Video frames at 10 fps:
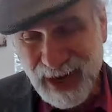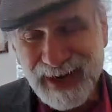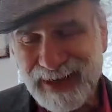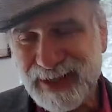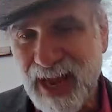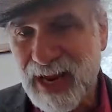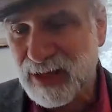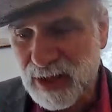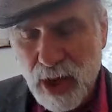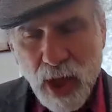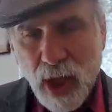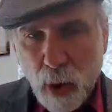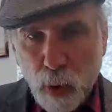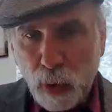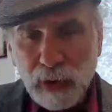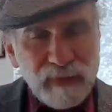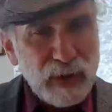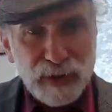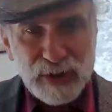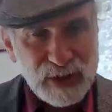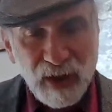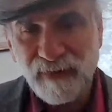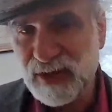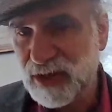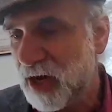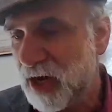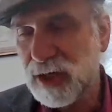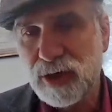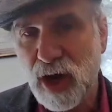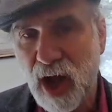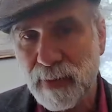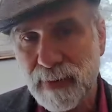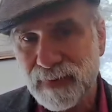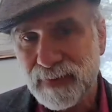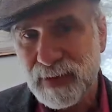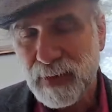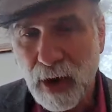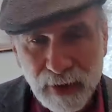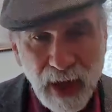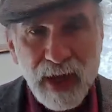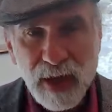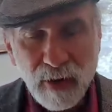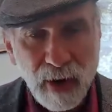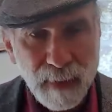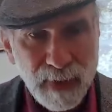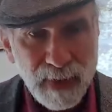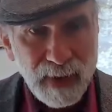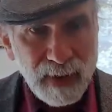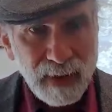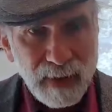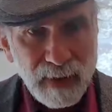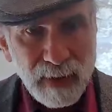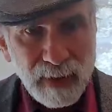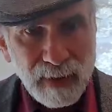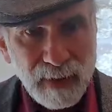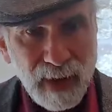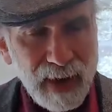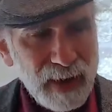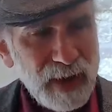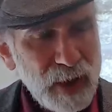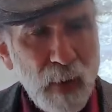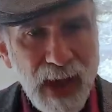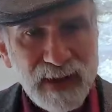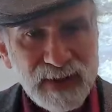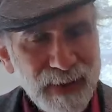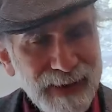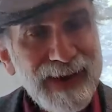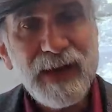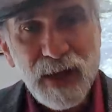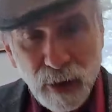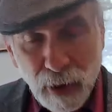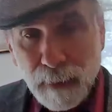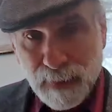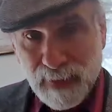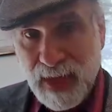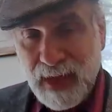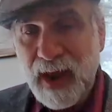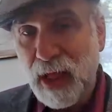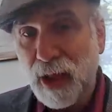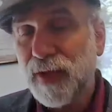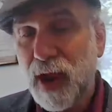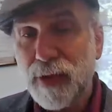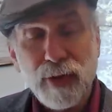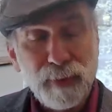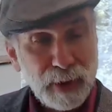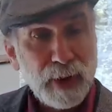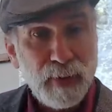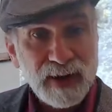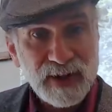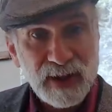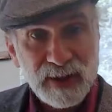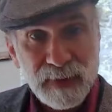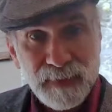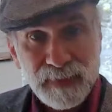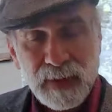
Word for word: In the United States, all of your stuff is tied to your job. I mean, unlike Europe, right? The US, in Europe, they got healthcare through the political process.